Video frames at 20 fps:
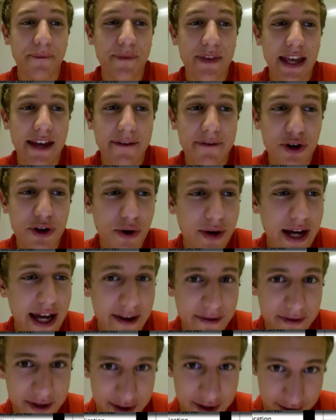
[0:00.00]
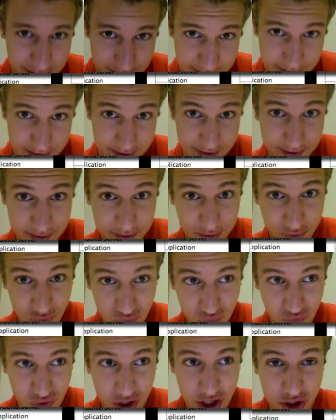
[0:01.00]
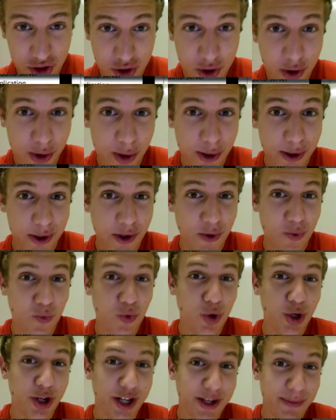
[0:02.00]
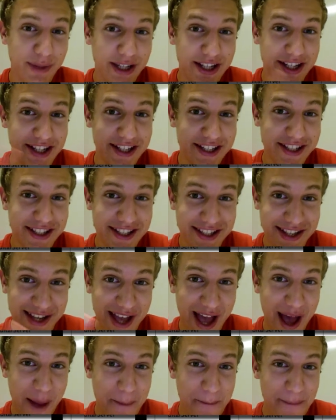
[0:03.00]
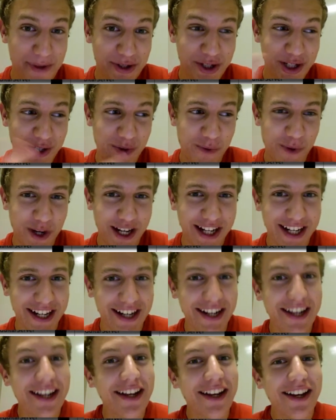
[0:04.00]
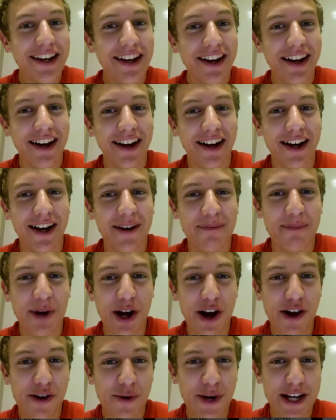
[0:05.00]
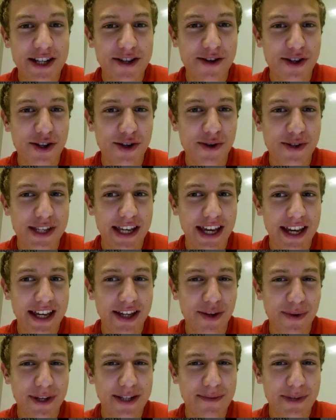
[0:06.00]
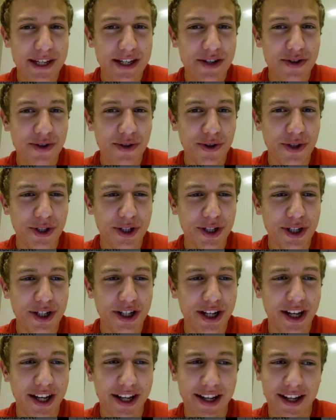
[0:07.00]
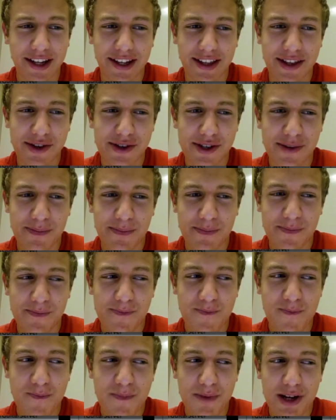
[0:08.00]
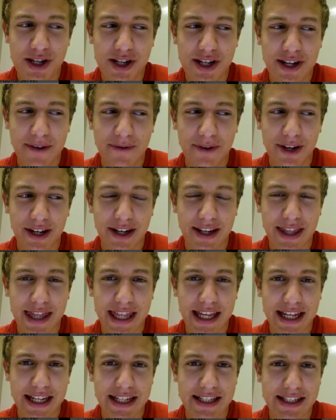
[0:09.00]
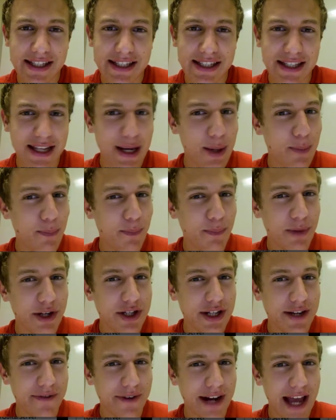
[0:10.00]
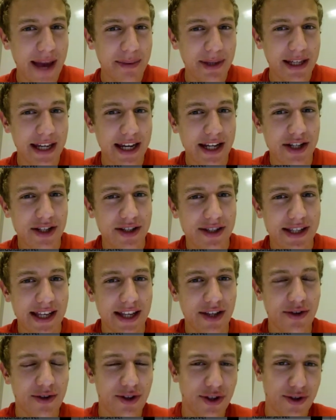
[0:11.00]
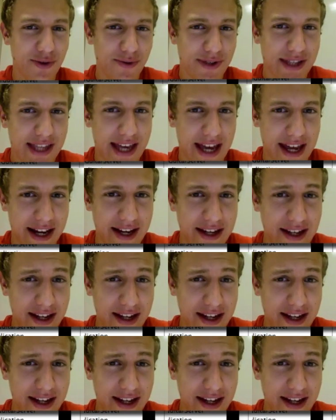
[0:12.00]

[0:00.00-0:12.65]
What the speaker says: If you don't have a controller, don't worry, because I'm building one. But otherwise you can use a USB controller. There's a bunch of different things and a bunch of different applications that you can use that